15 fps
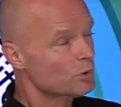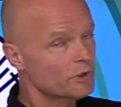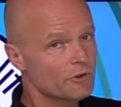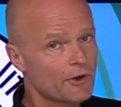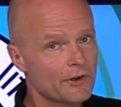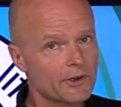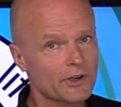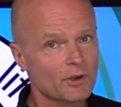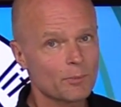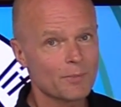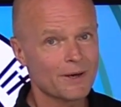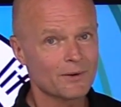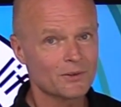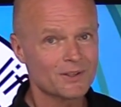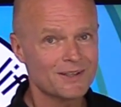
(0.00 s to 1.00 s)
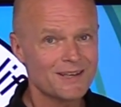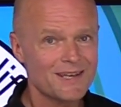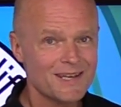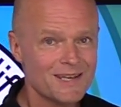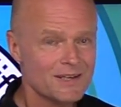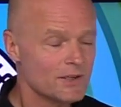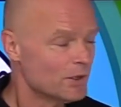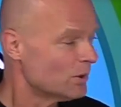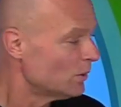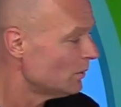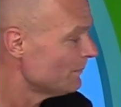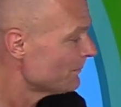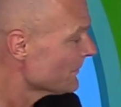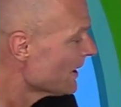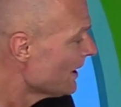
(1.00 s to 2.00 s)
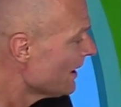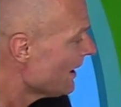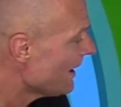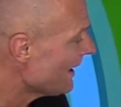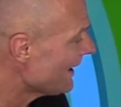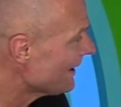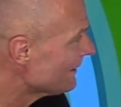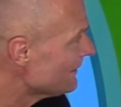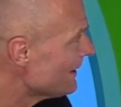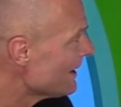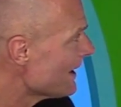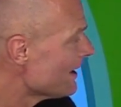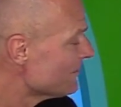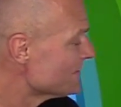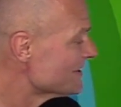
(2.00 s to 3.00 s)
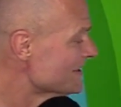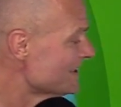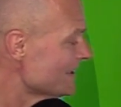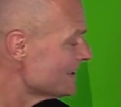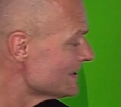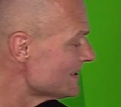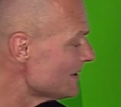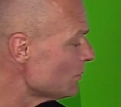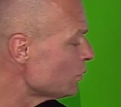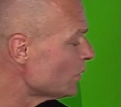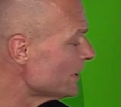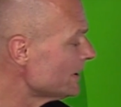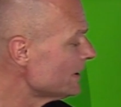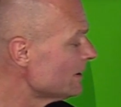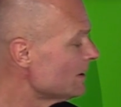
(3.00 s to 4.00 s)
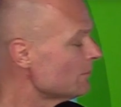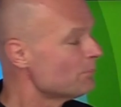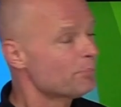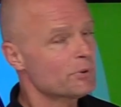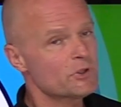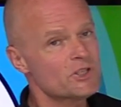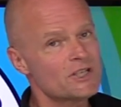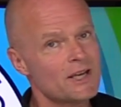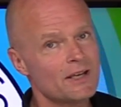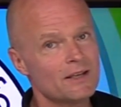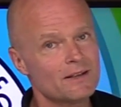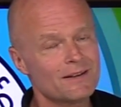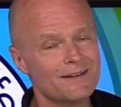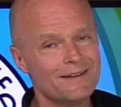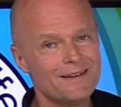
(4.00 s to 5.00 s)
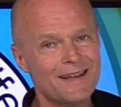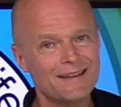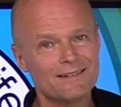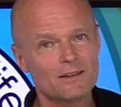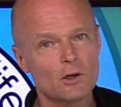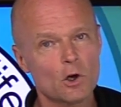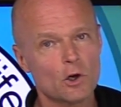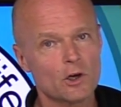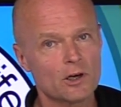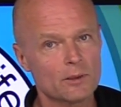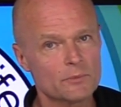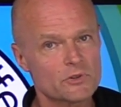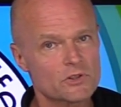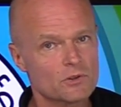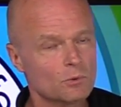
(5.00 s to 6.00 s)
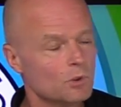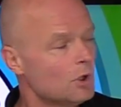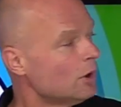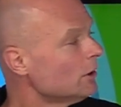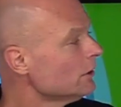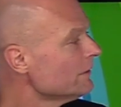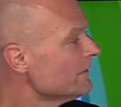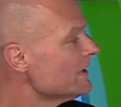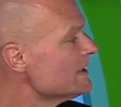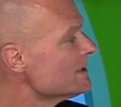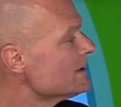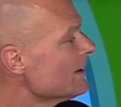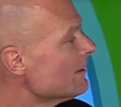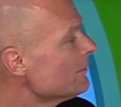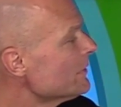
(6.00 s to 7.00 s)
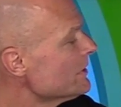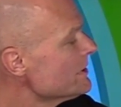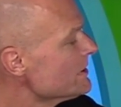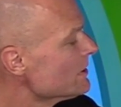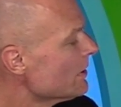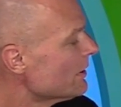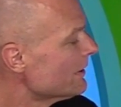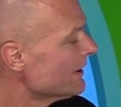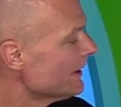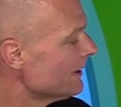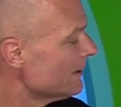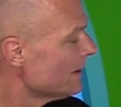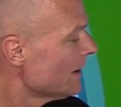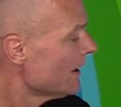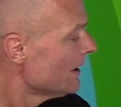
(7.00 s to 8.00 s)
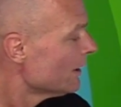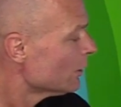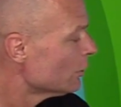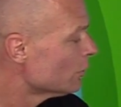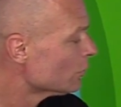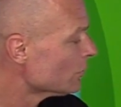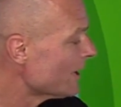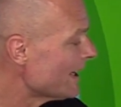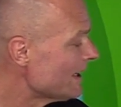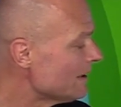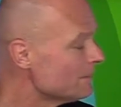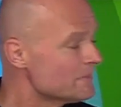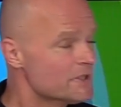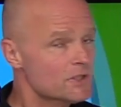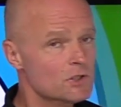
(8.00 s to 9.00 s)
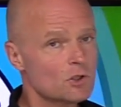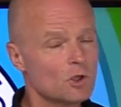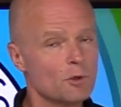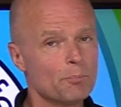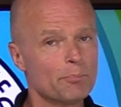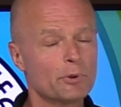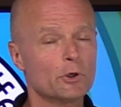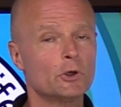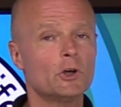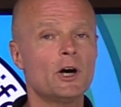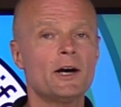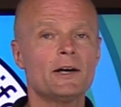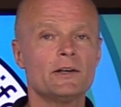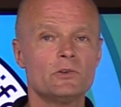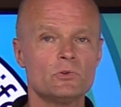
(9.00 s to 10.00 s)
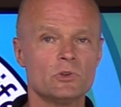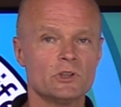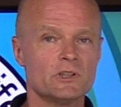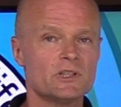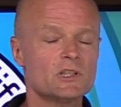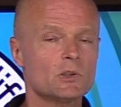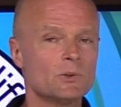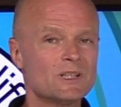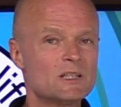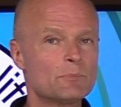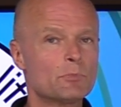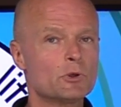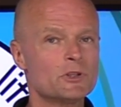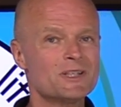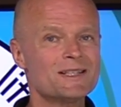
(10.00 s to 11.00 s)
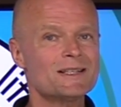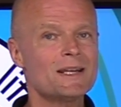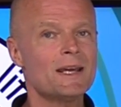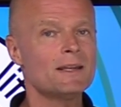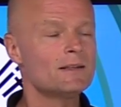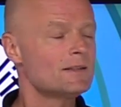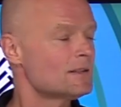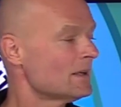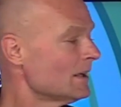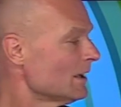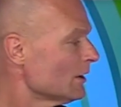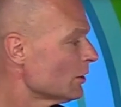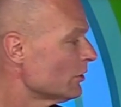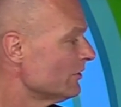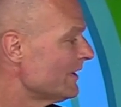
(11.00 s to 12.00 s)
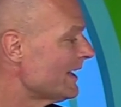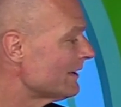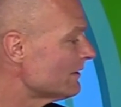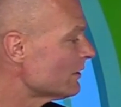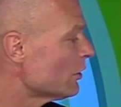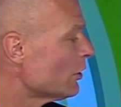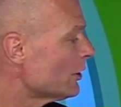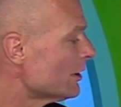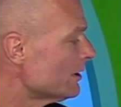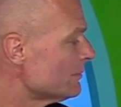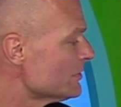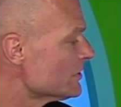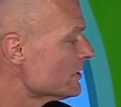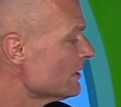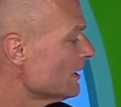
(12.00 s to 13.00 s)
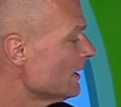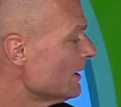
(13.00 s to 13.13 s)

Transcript: we're talking about keto and they have 61% net carbs. So all of these numbers are in grams per hundred, so it's percent net carbs.